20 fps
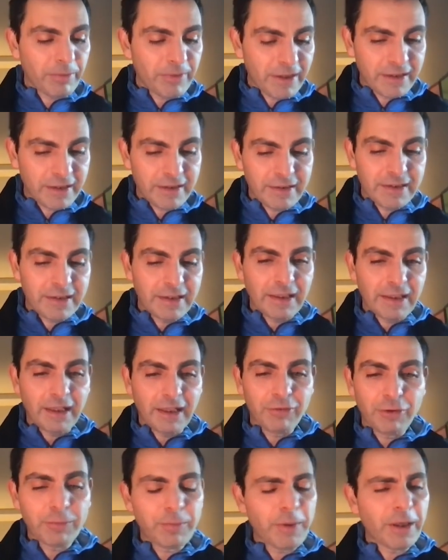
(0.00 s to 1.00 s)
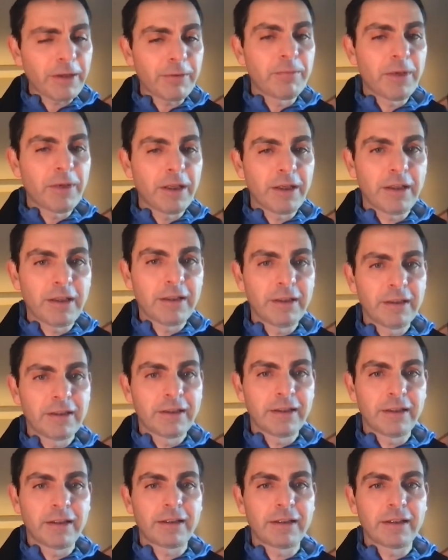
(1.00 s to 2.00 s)
that I suspect many
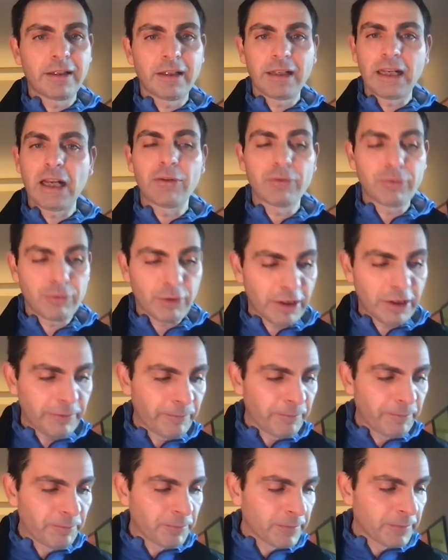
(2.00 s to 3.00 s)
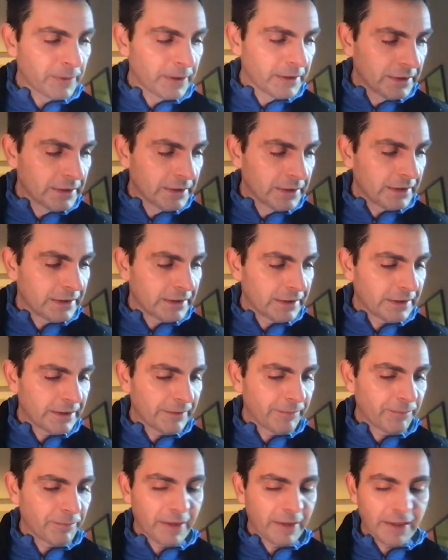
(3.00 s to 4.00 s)
are encountering.
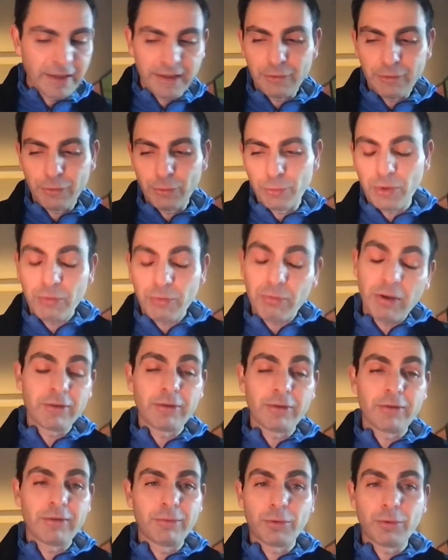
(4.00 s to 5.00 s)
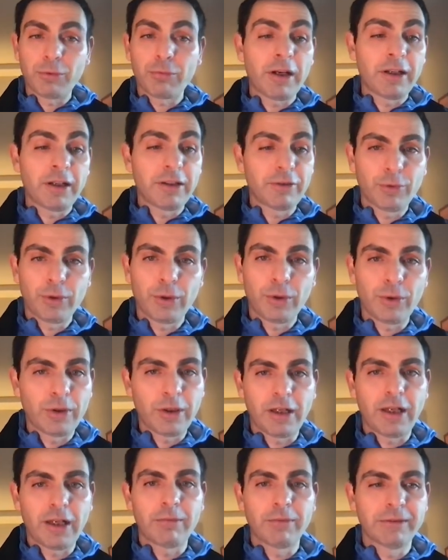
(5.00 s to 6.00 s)
And we run into it on
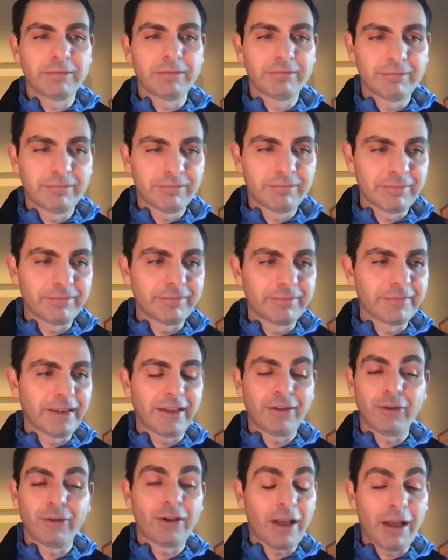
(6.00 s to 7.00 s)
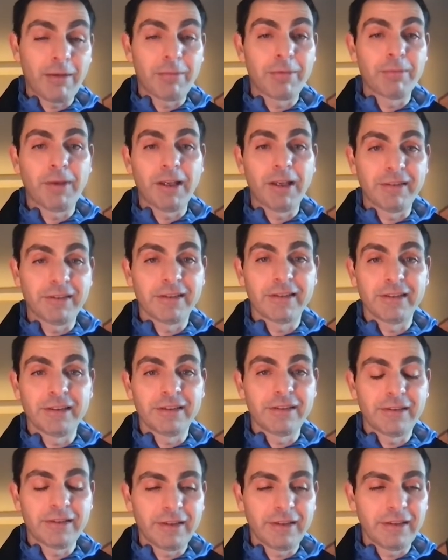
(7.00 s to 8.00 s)
a common
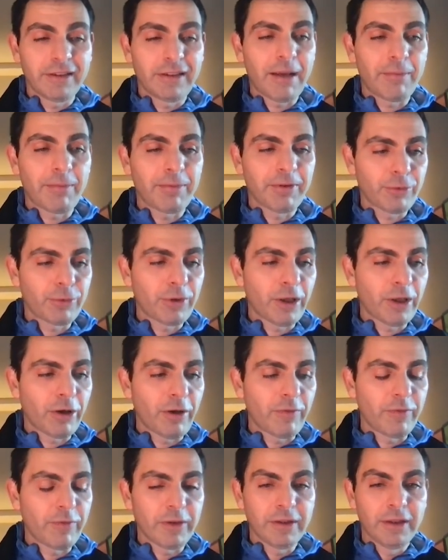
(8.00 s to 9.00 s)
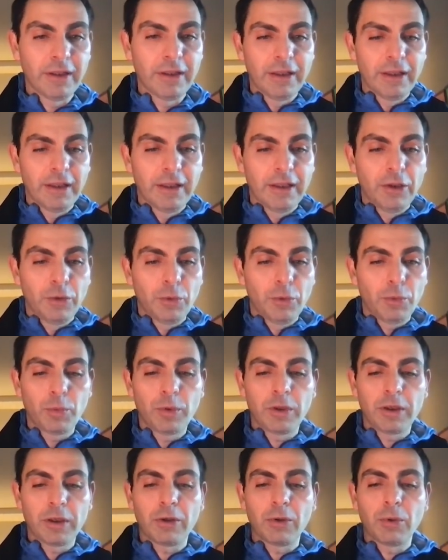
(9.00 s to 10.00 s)
basis. It happens quite often,
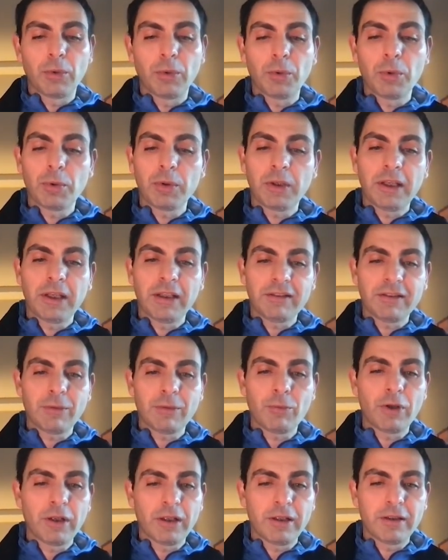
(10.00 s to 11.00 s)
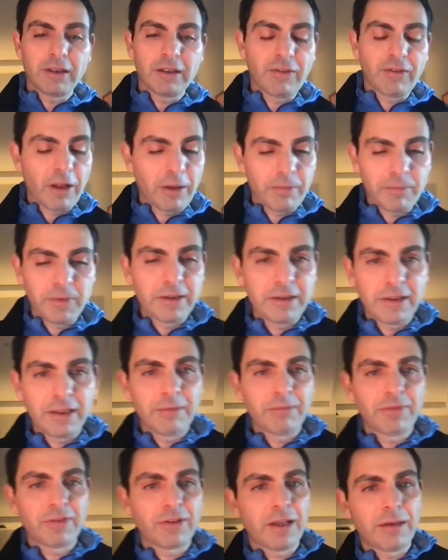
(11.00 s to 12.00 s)
where we would get someone in the development
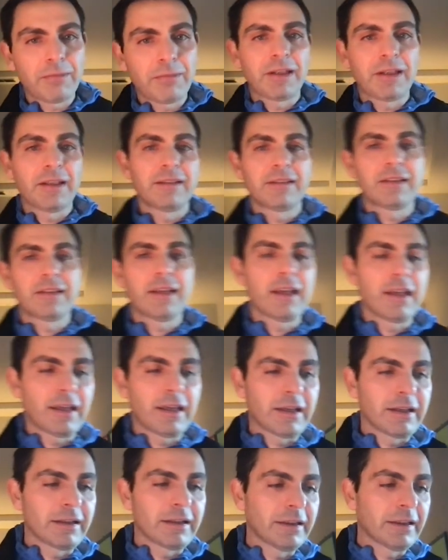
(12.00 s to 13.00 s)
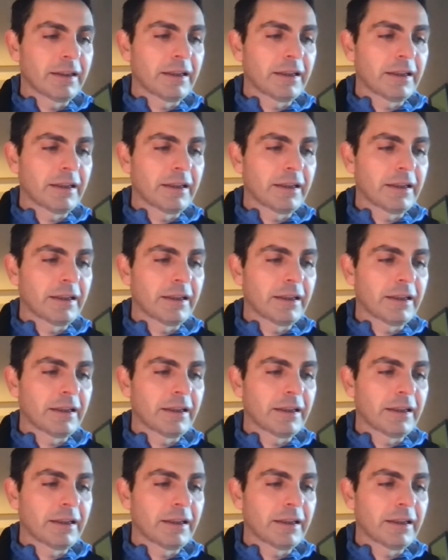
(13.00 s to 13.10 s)
teams coming and saying,